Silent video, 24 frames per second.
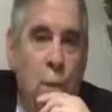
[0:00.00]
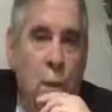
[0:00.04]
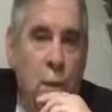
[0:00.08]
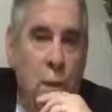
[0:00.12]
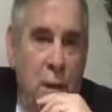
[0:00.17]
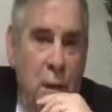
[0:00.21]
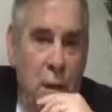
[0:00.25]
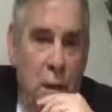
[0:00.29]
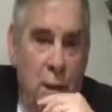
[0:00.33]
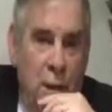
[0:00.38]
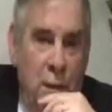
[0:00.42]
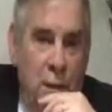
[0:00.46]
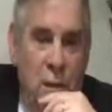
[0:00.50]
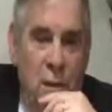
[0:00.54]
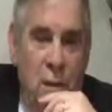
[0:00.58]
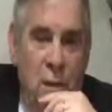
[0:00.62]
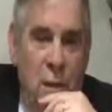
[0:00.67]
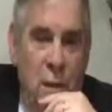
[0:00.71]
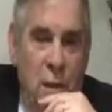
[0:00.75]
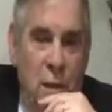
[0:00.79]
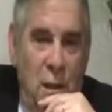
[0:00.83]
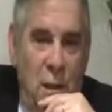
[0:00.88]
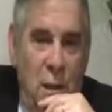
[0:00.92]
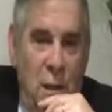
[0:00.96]
They're
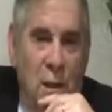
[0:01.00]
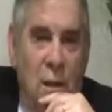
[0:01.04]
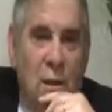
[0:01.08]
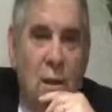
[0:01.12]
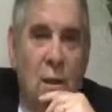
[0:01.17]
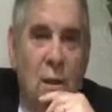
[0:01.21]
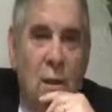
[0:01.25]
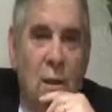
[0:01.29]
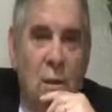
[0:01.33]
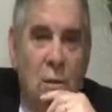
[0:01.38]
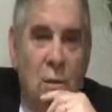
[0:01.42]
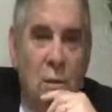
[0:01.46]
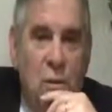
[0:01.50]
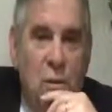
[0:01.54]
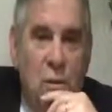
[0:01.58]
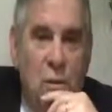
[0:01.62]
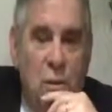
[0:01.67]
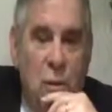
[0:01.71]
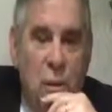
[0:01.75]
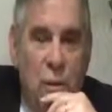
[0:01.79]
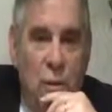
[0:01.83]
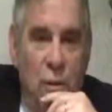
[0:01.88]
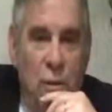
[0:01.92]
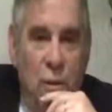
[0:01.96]
not in
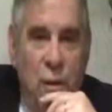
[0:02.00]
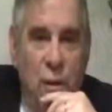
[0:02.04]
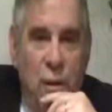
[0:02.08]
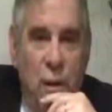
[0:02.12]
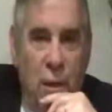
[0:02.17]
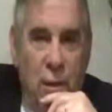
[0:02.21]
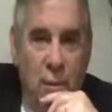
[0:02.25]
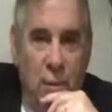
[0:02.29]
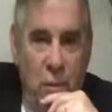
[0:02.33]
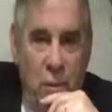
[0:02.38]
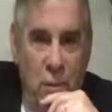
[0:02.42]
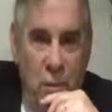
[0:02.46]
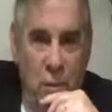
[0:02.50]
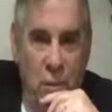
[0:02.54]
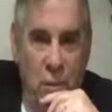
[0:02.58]
concentration camps.